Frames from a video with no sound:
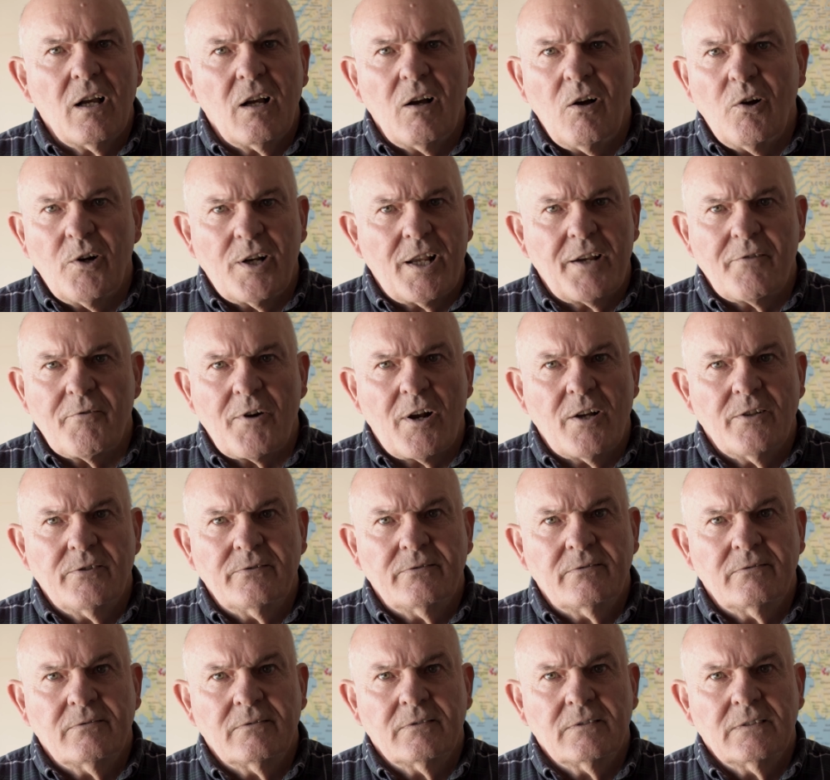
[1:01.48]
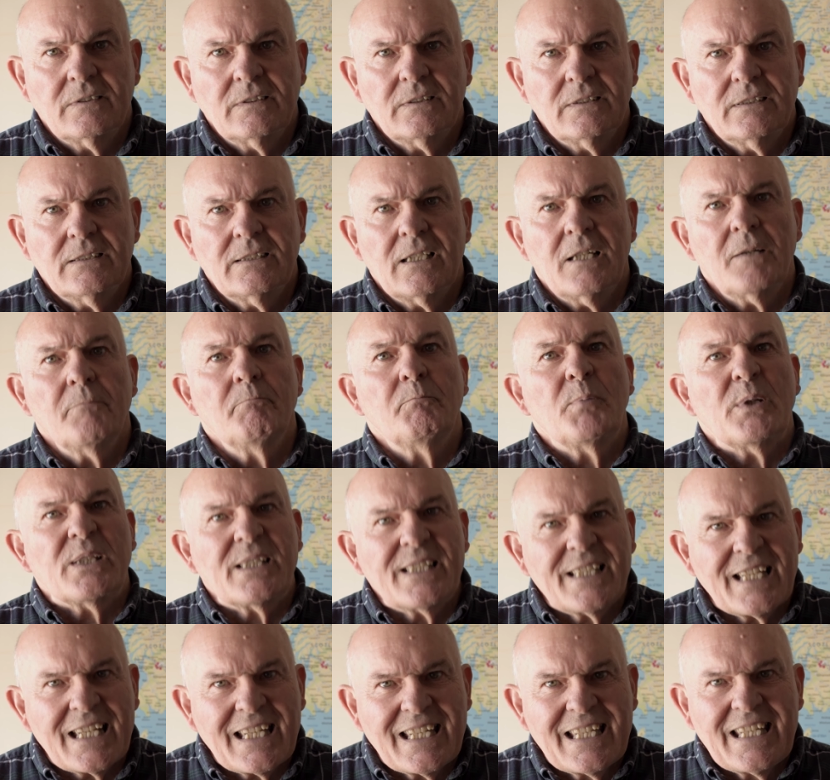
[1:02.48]
on our own, but
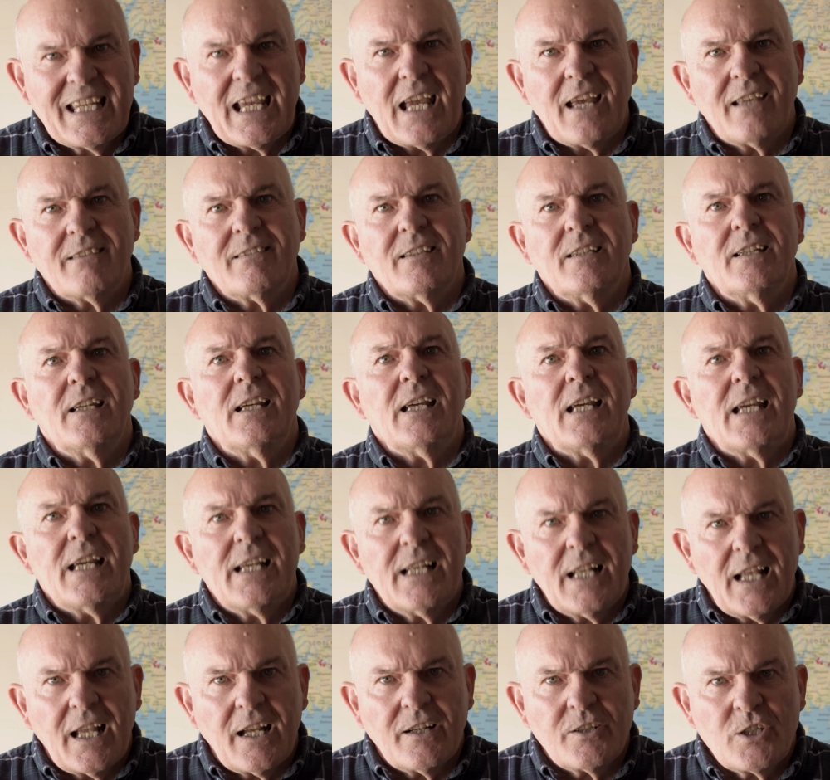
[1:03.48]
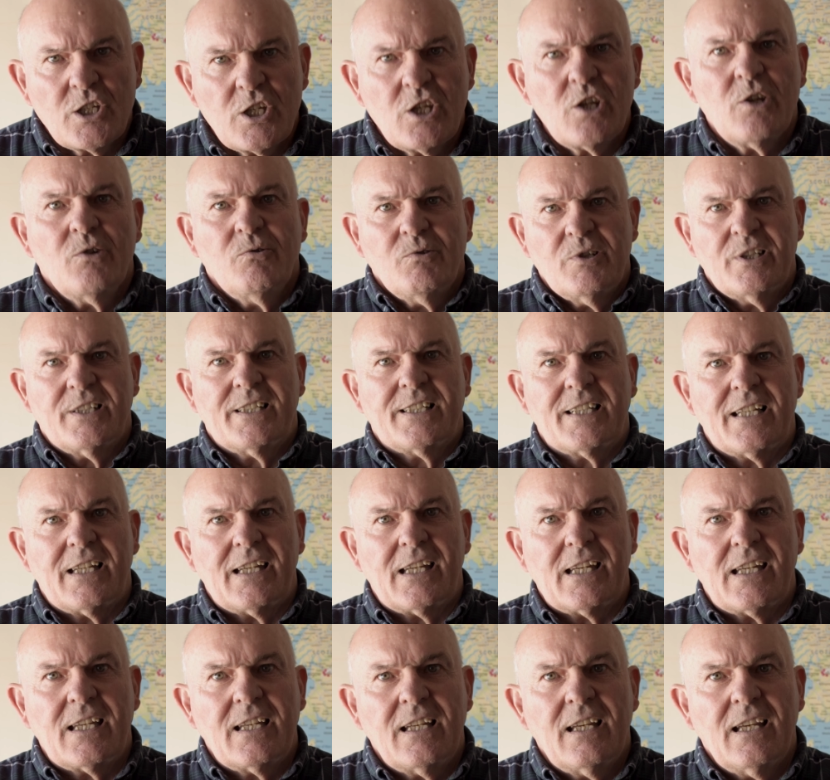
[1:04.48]
together in our
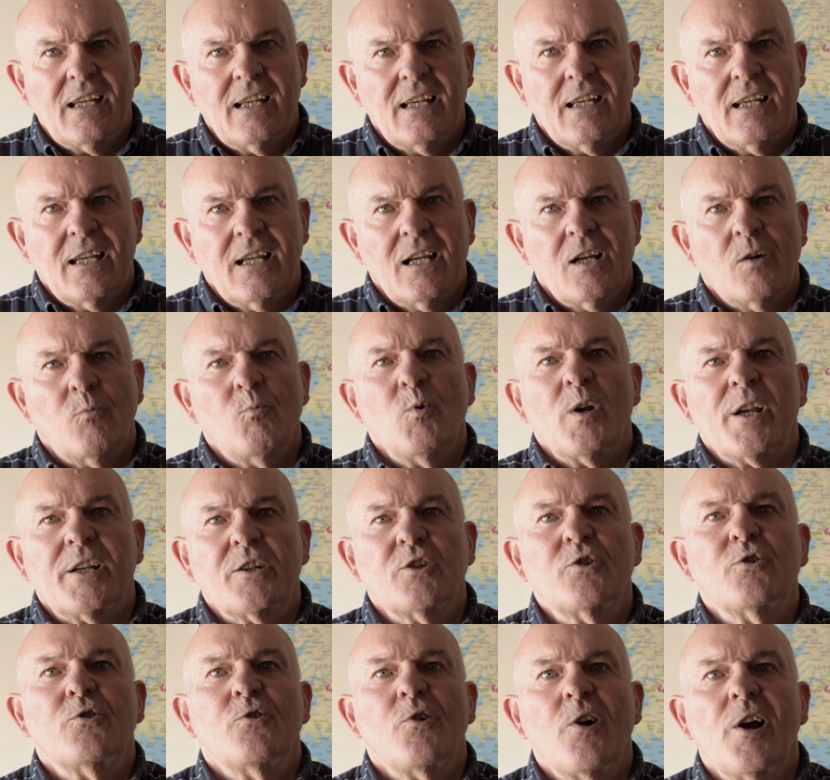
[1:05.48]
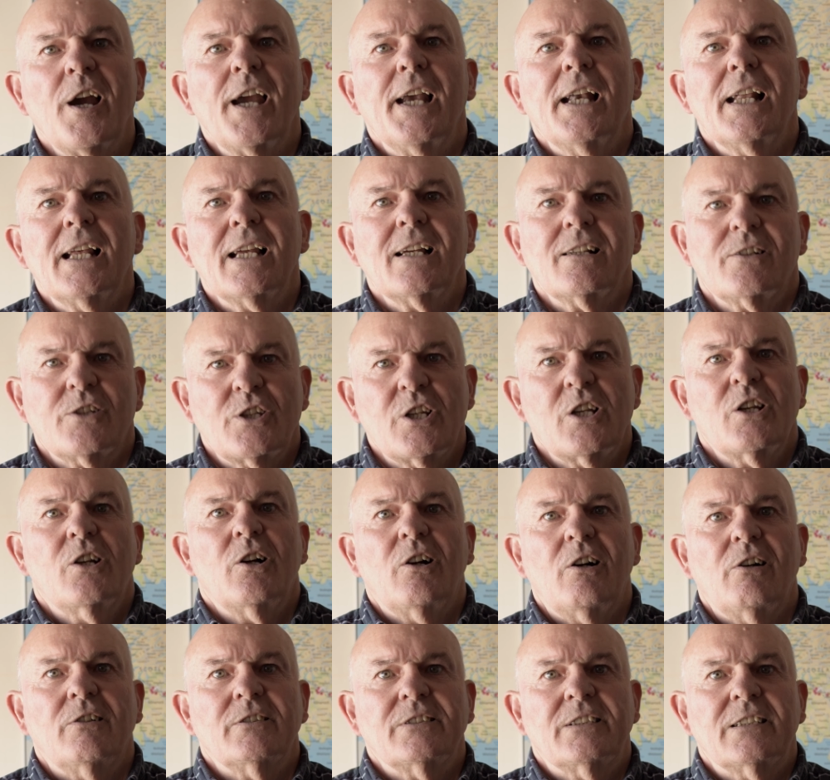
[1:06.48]
unity, we're crying out to
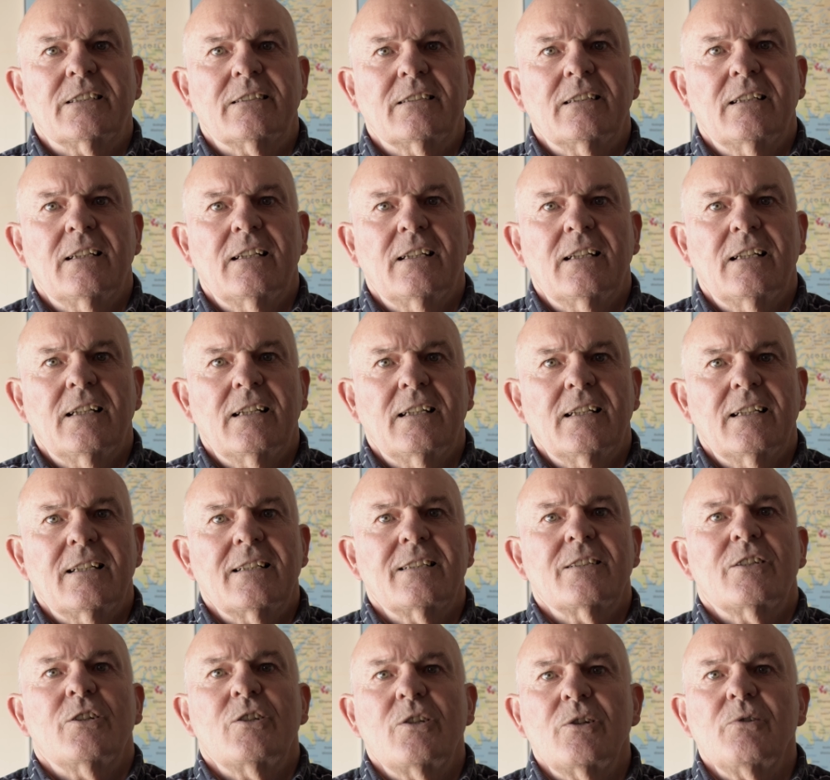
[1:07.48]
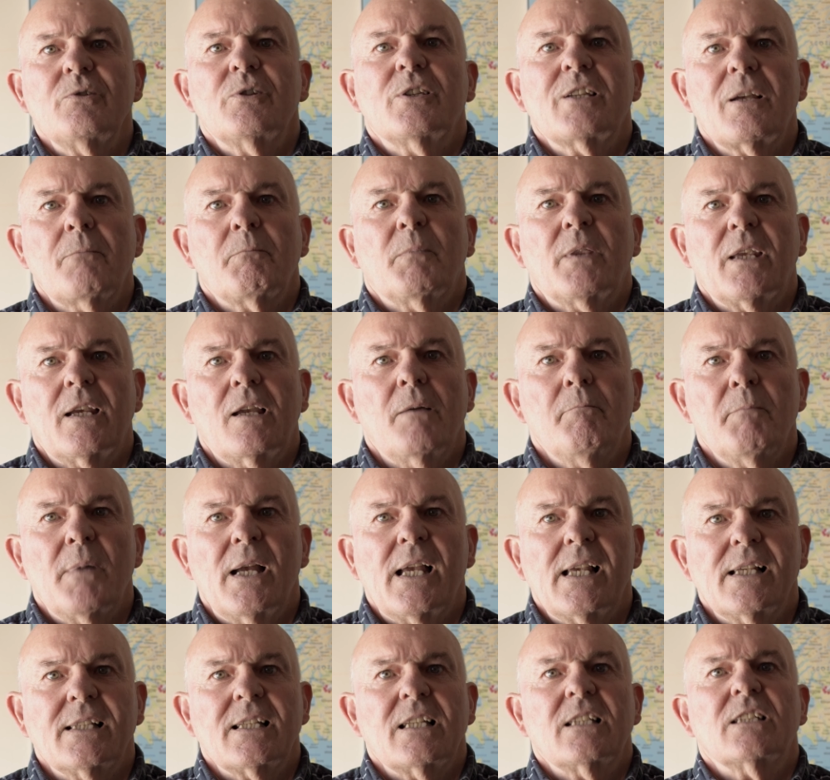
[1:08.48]
God to do something
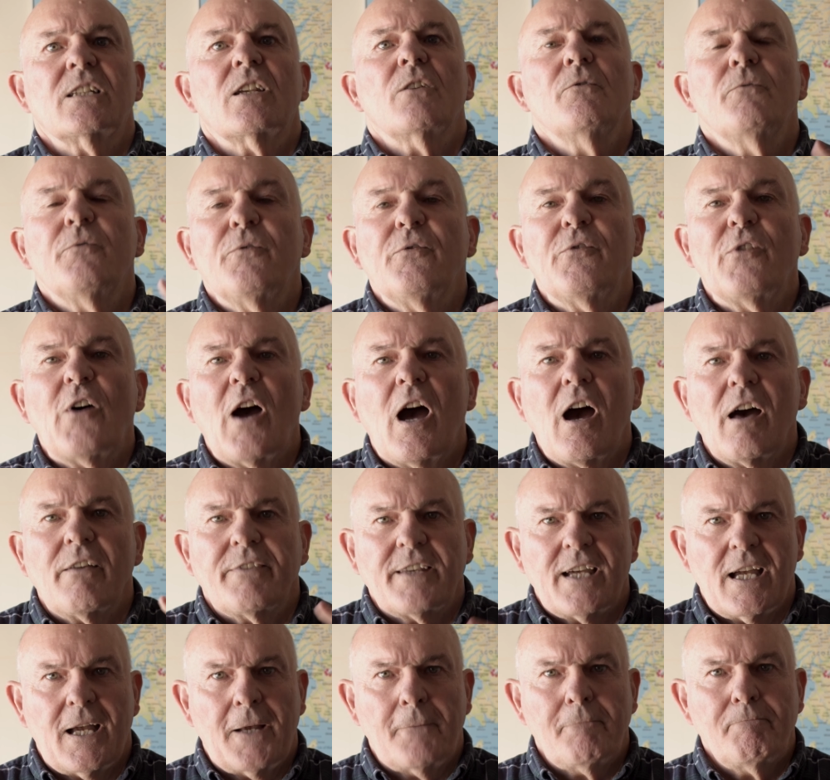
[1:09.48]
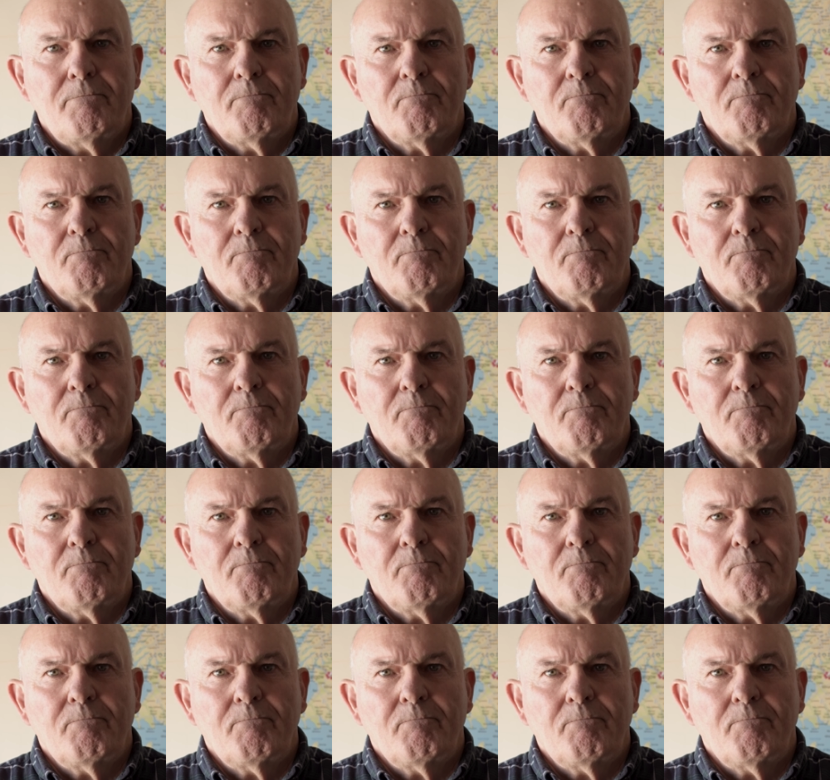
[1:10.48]
amazing. So, Father,